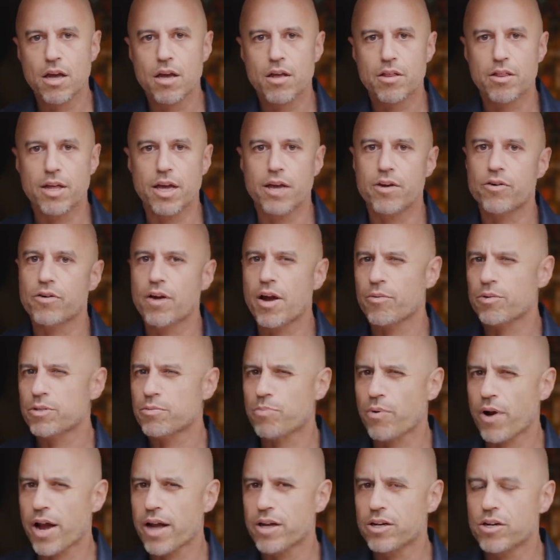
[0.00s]
the internet was
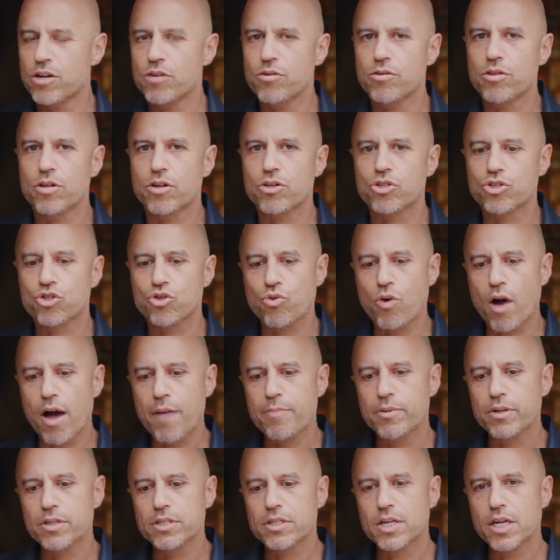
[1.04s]
brand new the
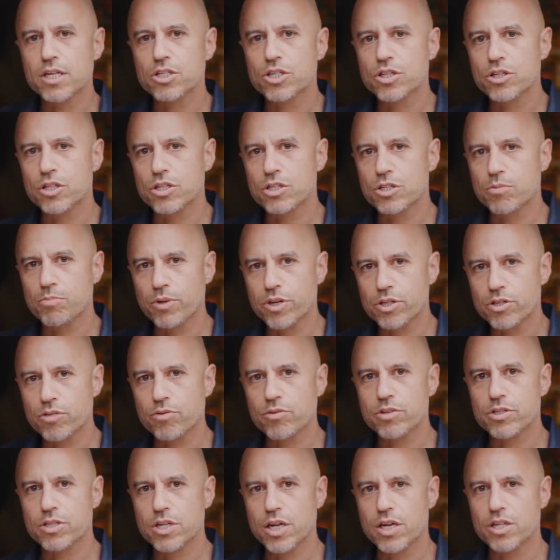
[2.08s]
tribalization the
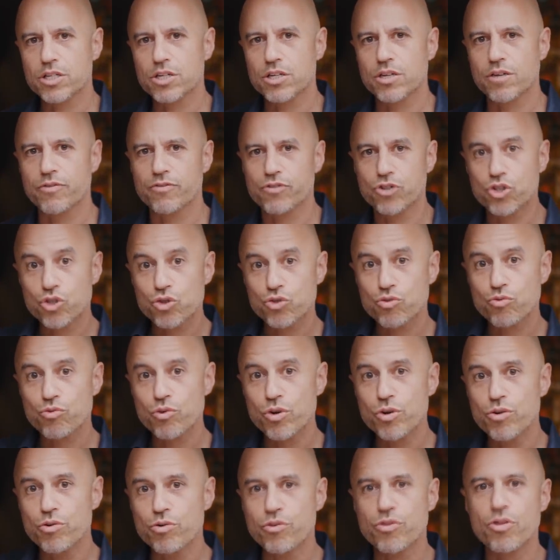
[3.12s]
splinterization of
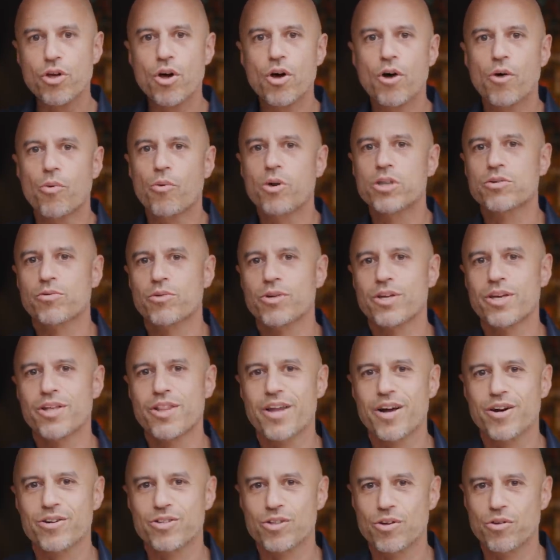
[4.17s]
truth wasn't really
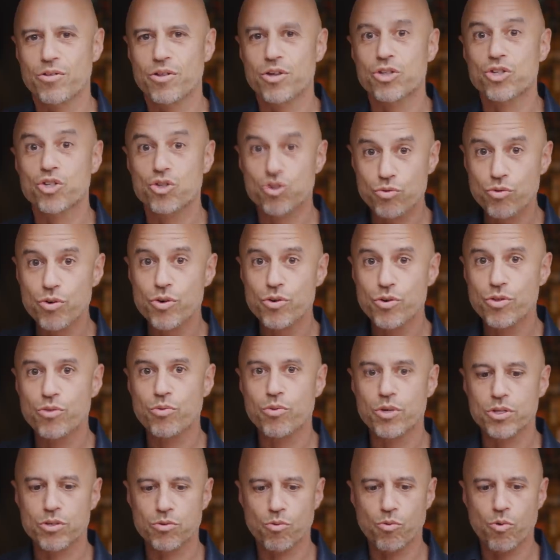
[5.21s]
there. So the truth
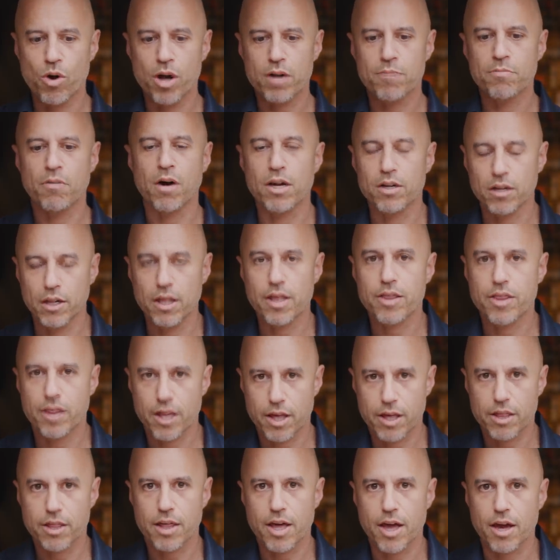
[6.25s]
was one
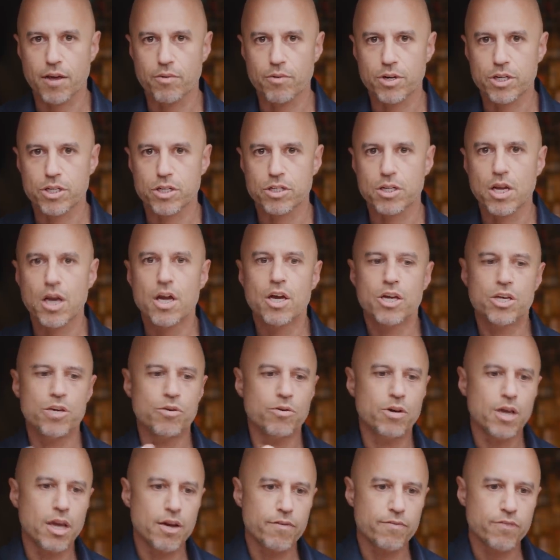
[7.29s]
monolithic thing, which is you
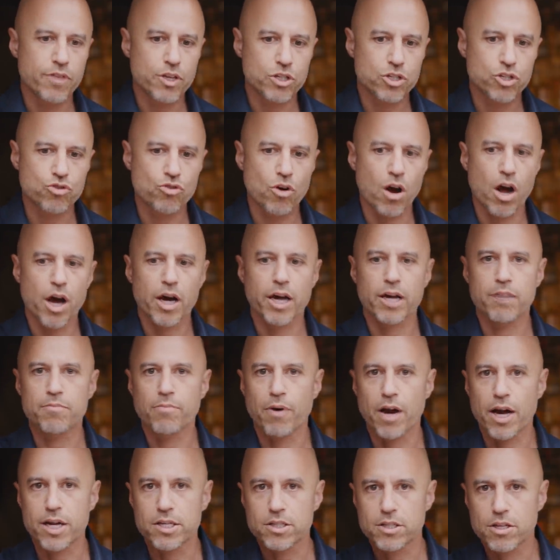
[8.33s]
give this drug, it
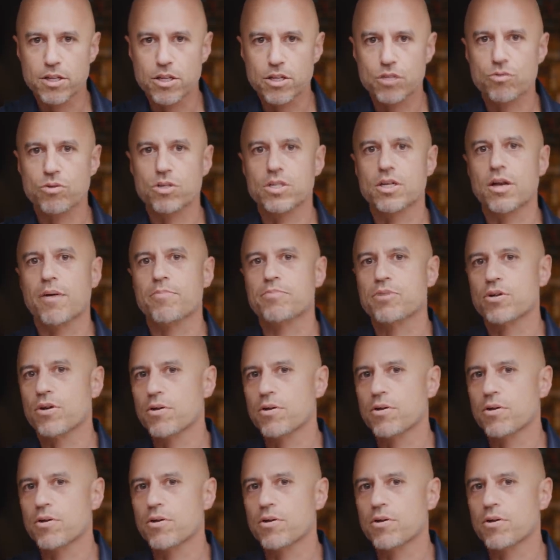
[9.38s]
binds to this receptor,